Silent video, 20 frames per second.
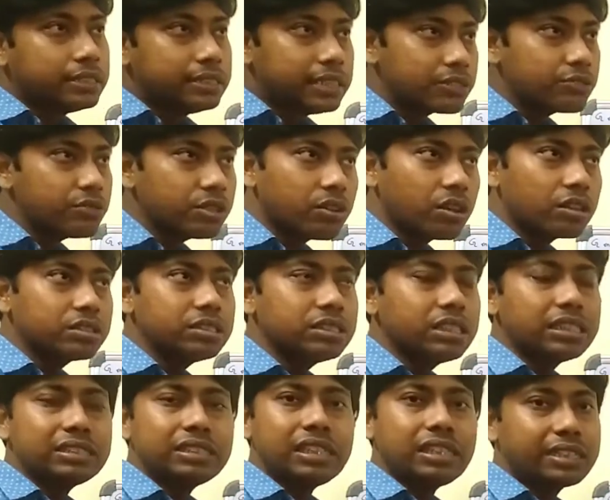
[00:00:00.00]
Just we
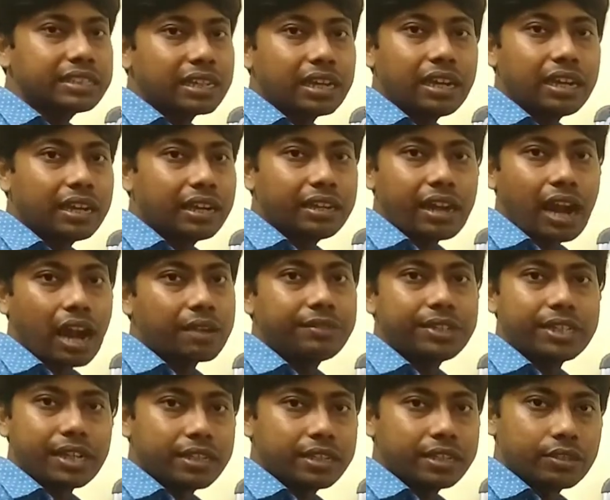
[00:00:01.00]
consider it
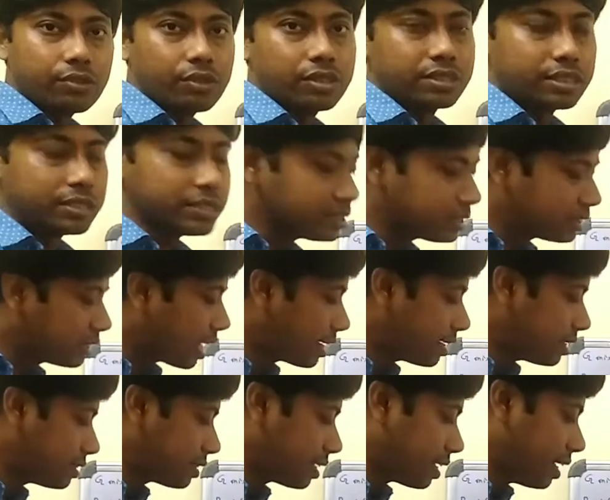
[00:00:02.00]
arbitrary equations,
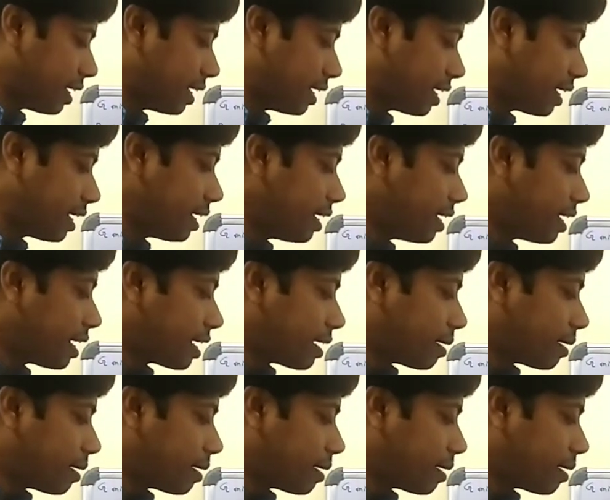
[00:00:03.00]
that is AA